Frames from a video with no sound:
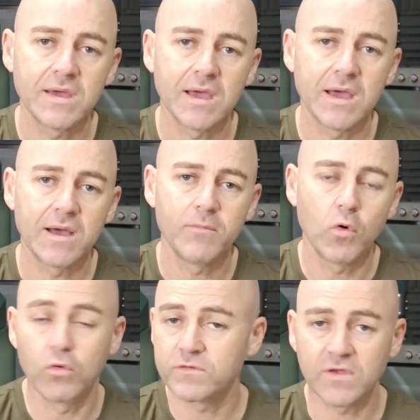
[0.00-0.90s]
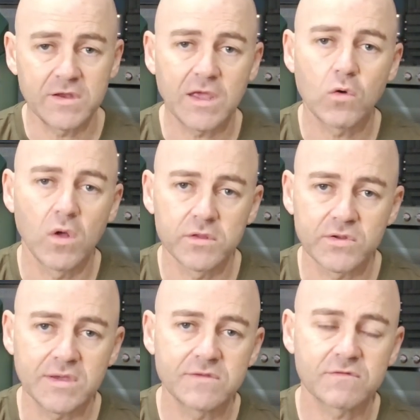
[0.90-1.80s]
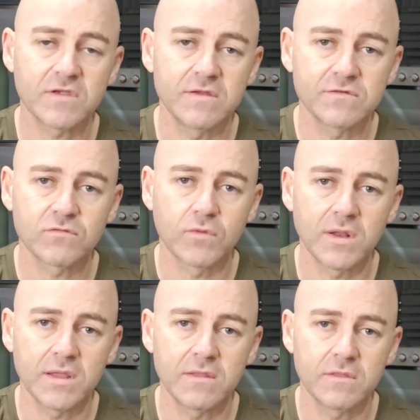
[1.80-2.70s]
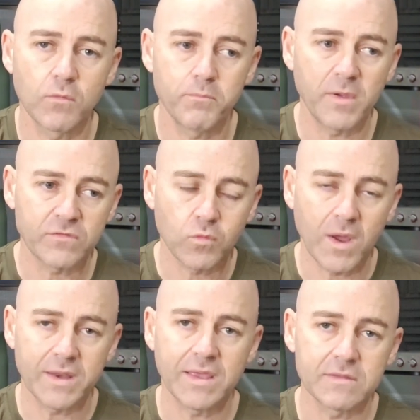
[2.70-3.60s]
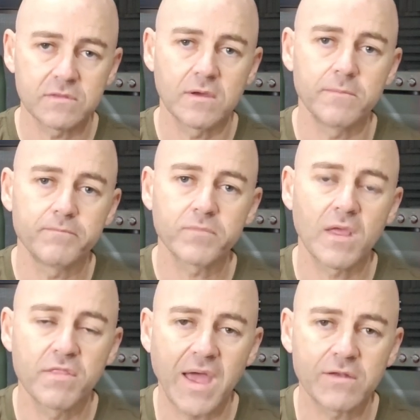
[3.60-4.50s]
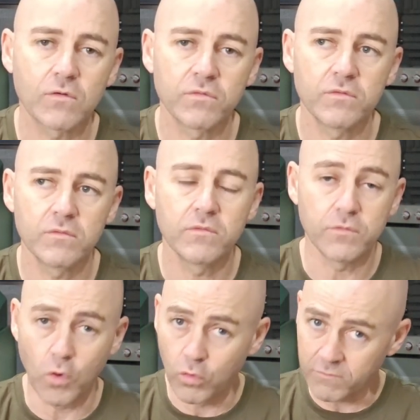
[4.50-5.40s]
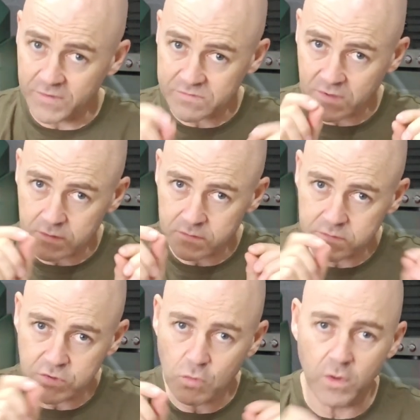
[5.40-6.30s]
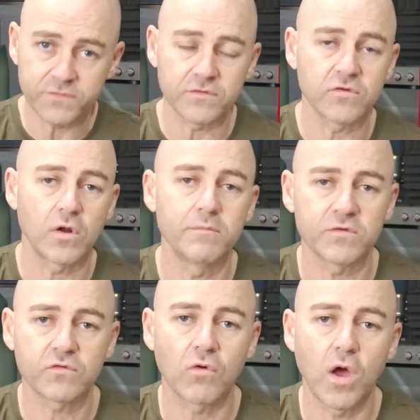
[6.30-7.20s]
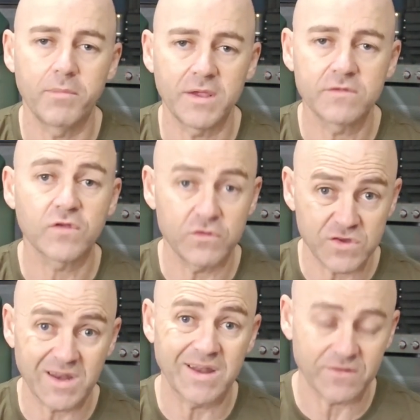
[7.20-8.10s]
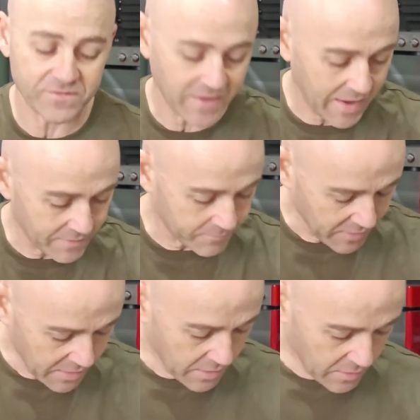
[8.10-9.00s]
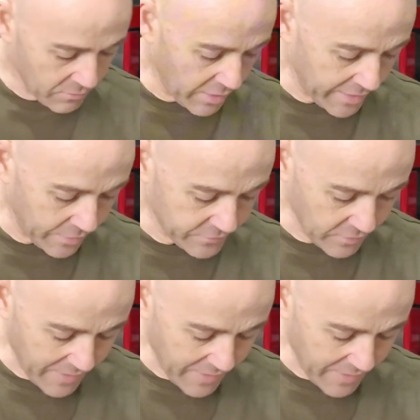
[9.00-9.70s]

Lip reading: or CD quality. It's really the best way to get all of these little nuances that I'm describing so that you can understand them. Righto, so